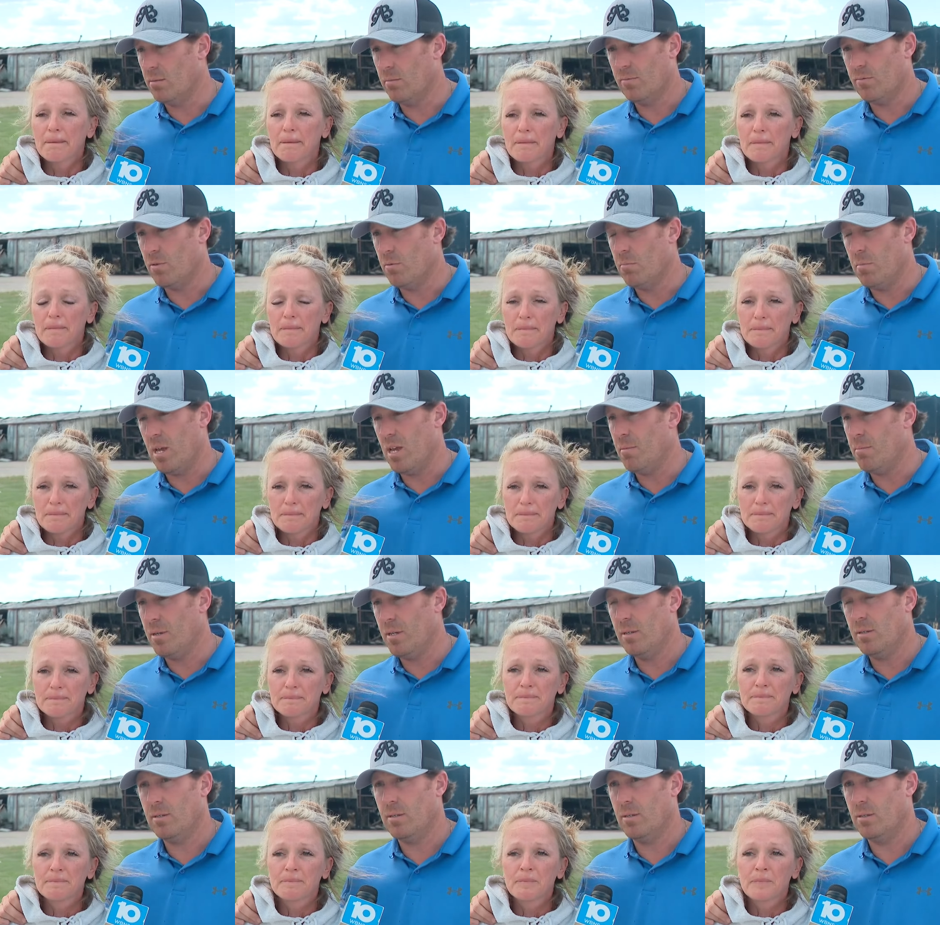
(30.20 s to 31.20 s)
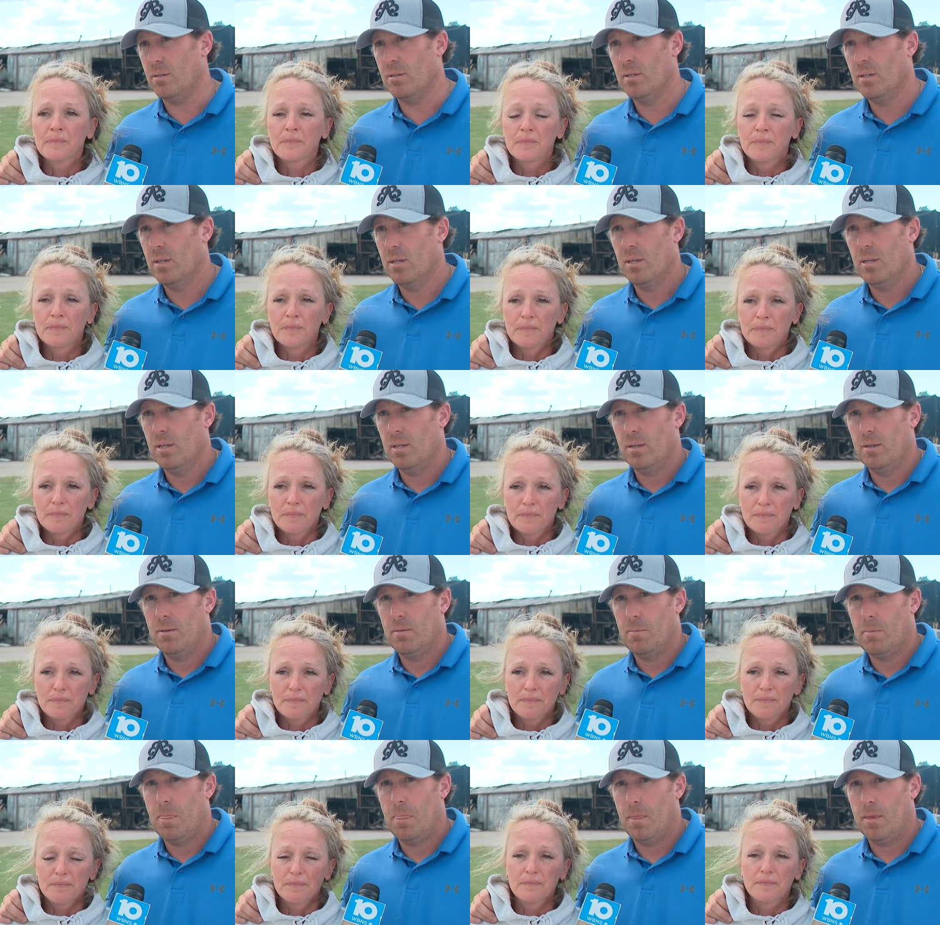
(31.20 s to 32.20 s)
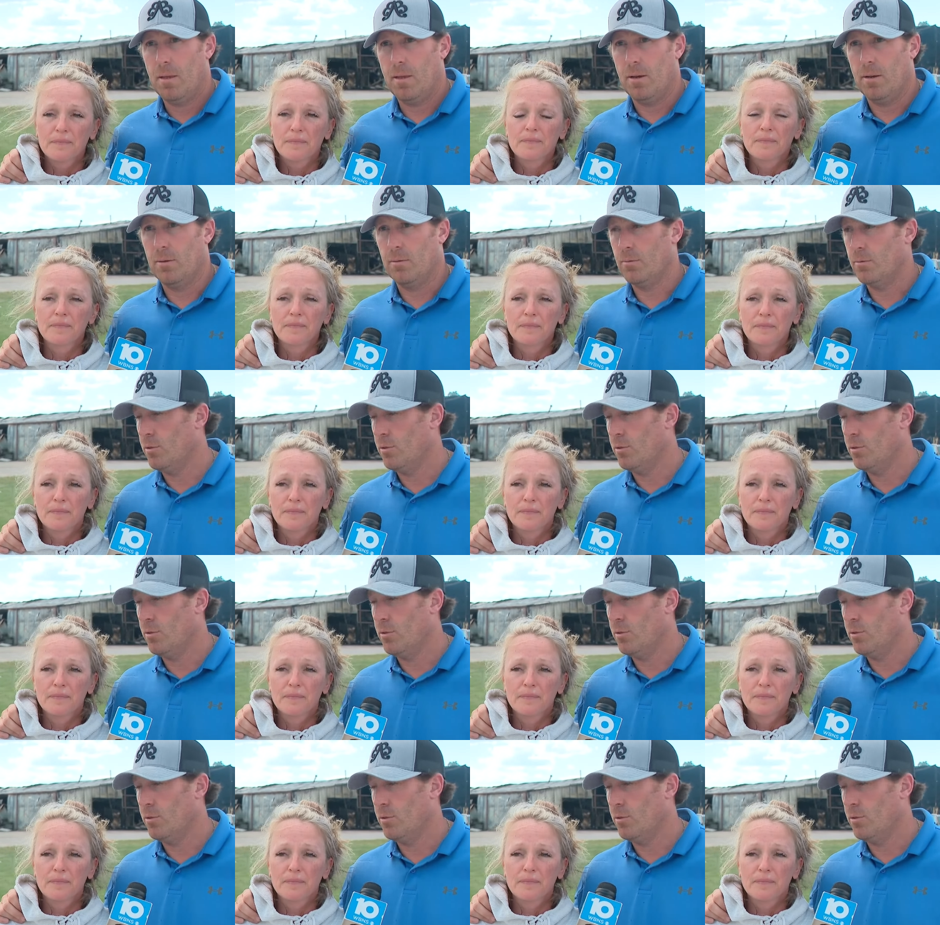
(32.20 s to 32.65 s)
Speaker 1: them from babies. And, you know,